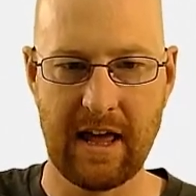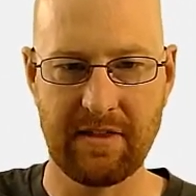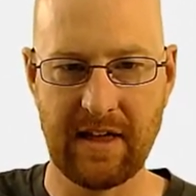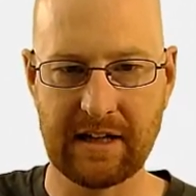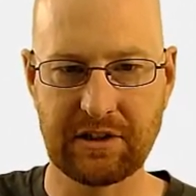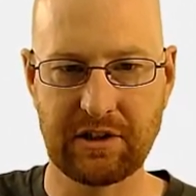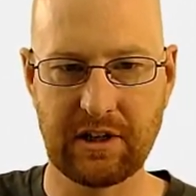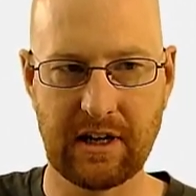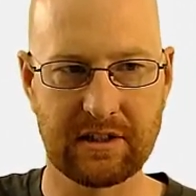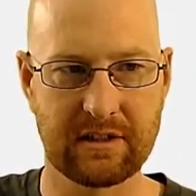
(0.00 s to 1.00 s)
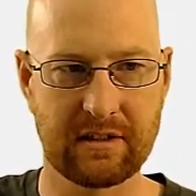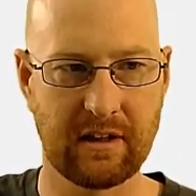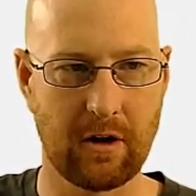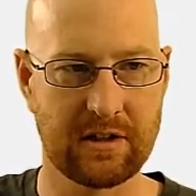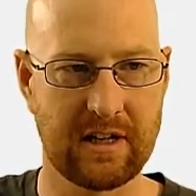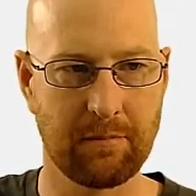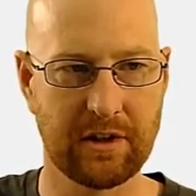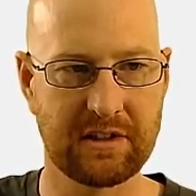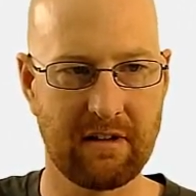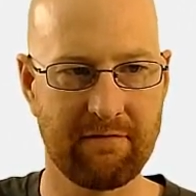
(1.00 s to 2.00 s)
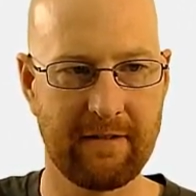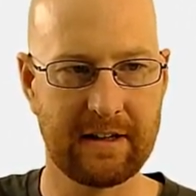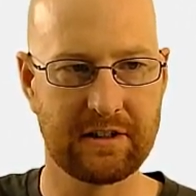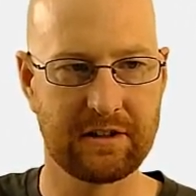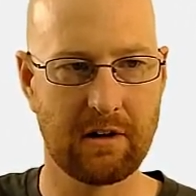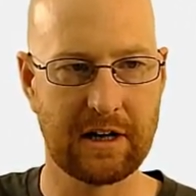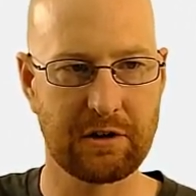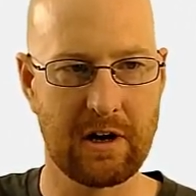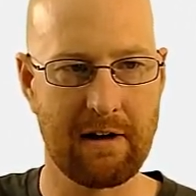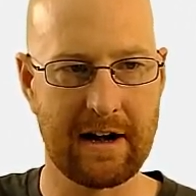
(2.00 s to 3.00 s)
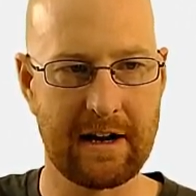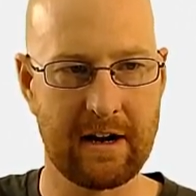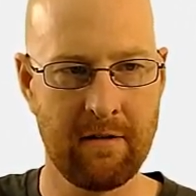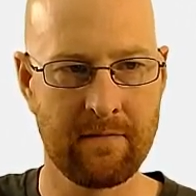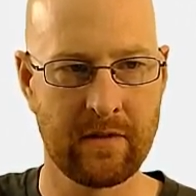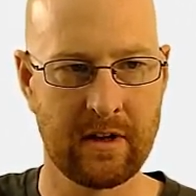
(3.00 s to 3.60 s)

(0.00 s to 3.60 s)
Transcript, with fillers: And that's just our templates events directory right here.